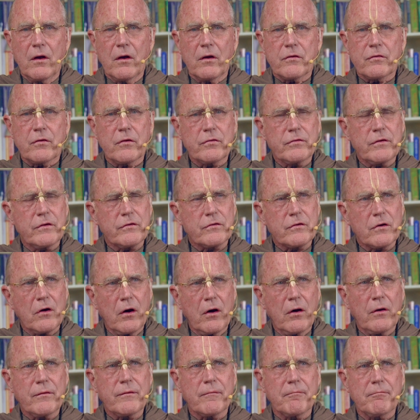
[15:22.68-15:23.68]
So she's
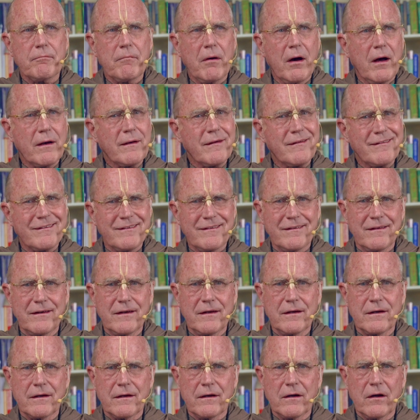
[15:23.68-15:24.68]
called
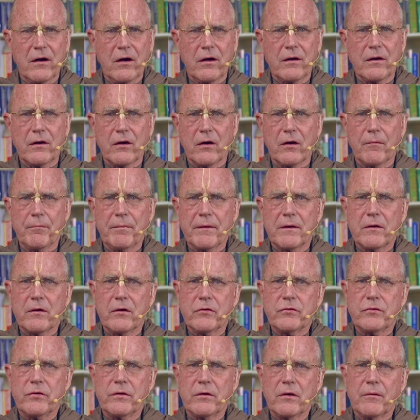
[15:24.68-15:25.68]
Manasi Ganga
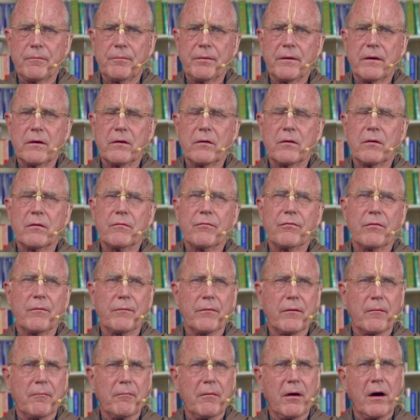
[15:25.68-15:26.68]
because she appeared
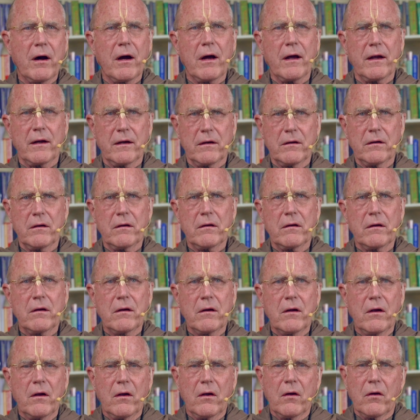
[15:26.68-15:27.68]
from the mind
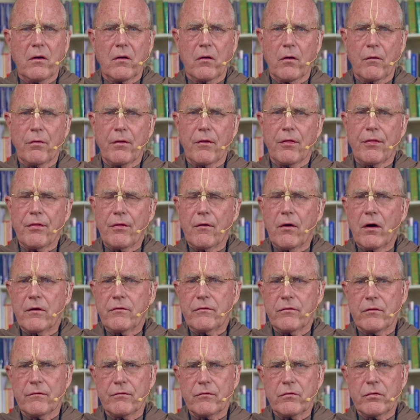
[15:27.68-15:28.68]
or the
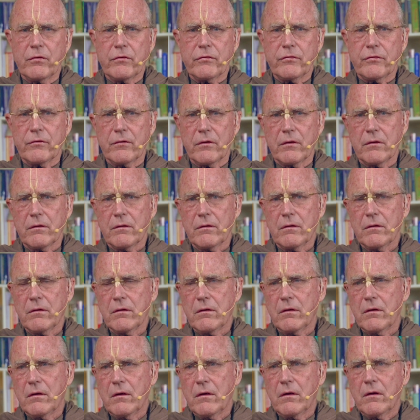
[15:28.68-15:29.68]
thoughts of Krishna.
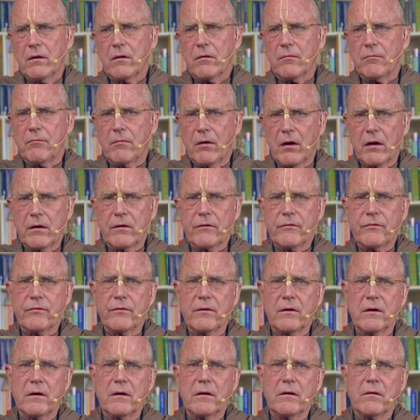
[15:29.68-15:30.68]

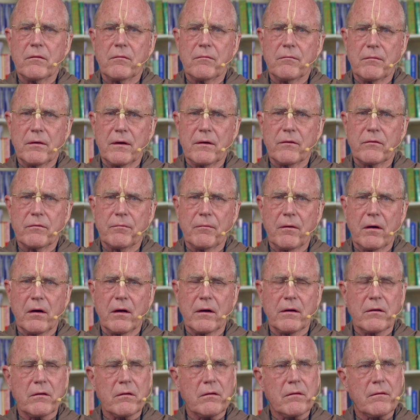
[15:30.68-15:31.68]
Manasi means
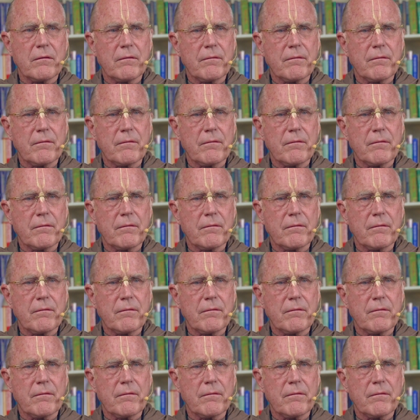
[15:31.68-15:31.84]
mind.